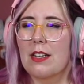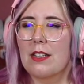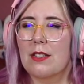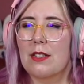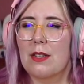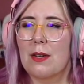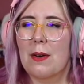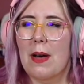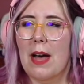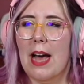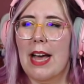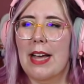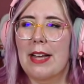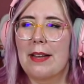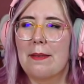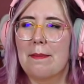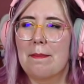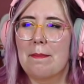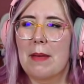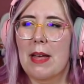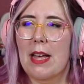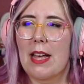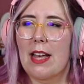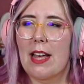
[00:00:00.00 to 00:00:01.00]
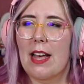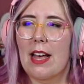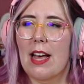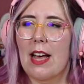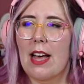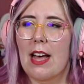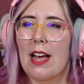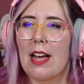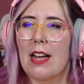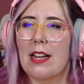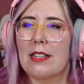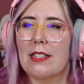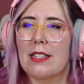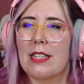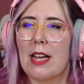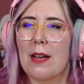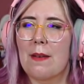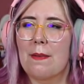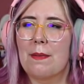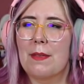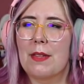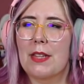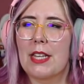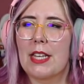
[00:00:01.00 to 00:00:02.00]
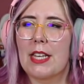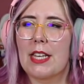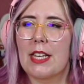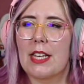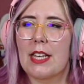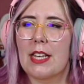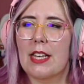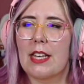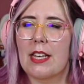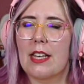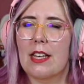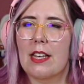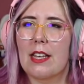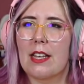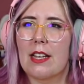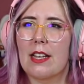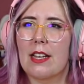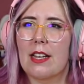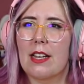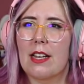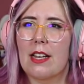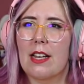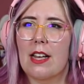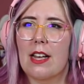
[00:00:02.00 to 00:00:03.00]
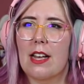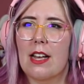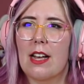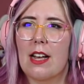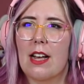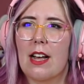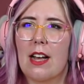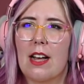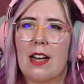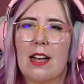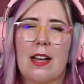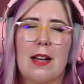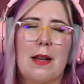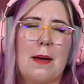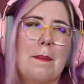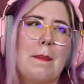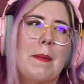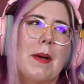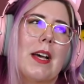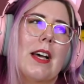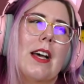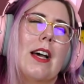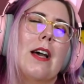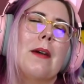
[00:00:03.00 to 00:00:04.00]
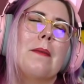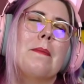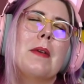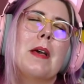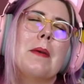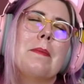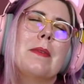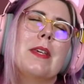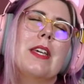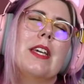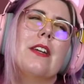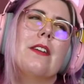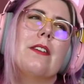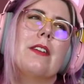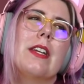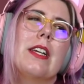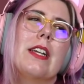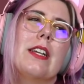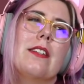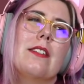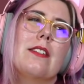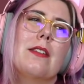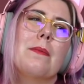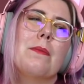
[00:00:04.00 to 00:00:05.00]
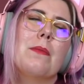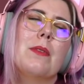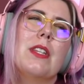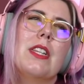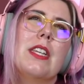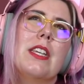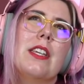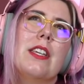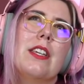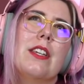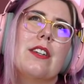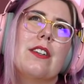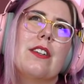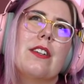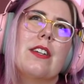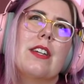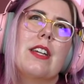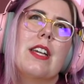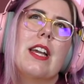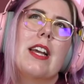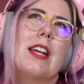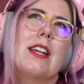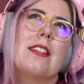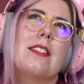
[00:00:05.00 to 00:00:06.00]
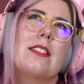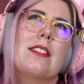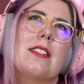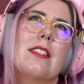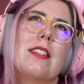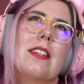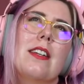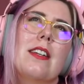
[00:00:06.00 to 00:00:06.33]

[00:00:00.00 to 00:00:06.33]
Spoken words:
So I'm definitely I'm really curious